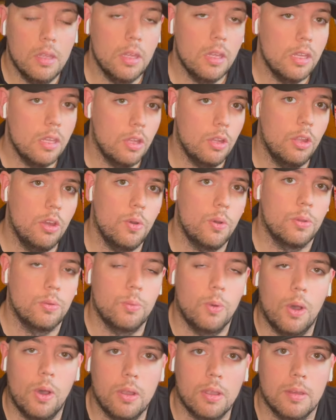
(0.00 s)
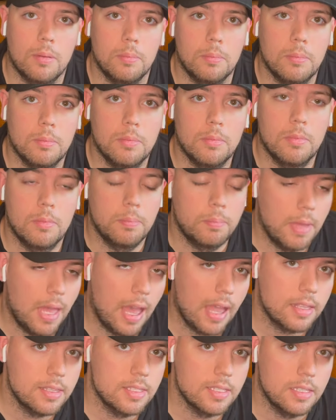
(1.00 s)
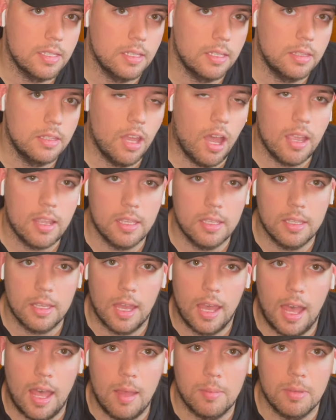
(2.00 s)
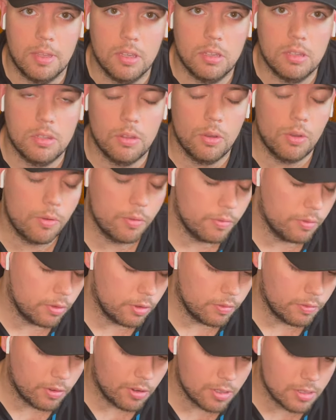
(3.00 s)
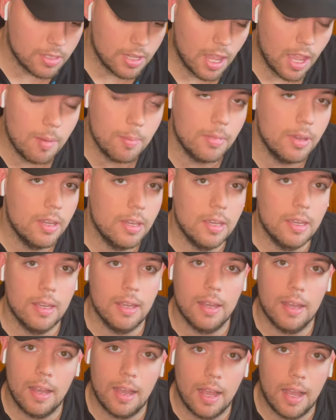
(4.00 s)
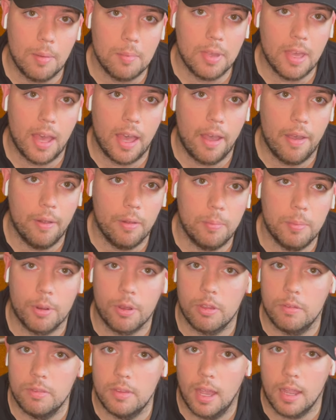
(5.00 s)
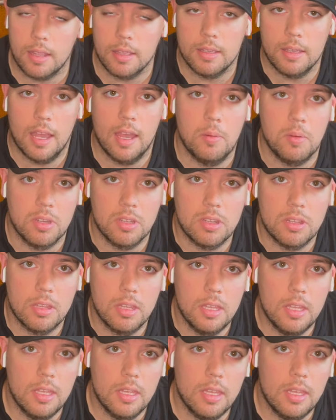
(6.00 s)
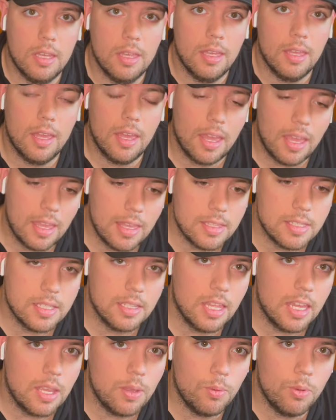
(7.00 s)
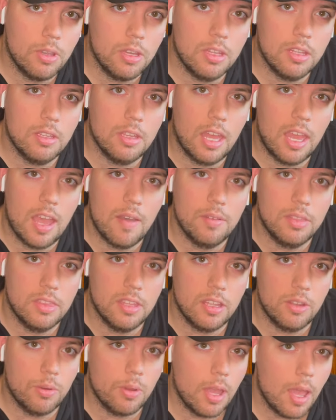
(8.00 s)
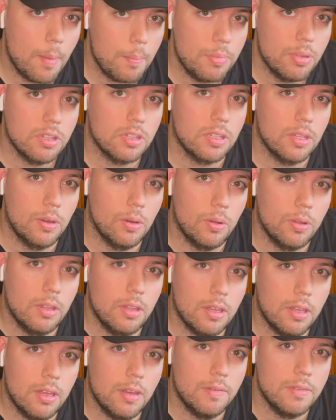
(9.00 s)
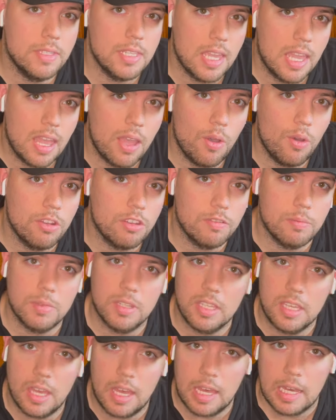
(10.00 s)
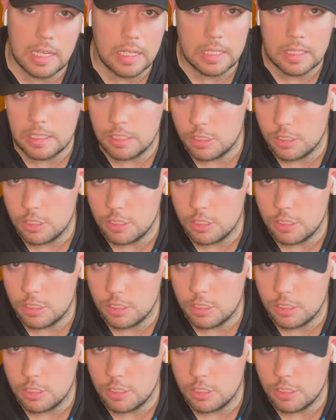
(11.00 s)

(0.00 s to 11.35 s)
Hello and welcome back to Noggin Comics. Over oh, for the first time, I'm Kyle, part of Noggin Comics. And today we're going to have another episode of Tales from the Ugly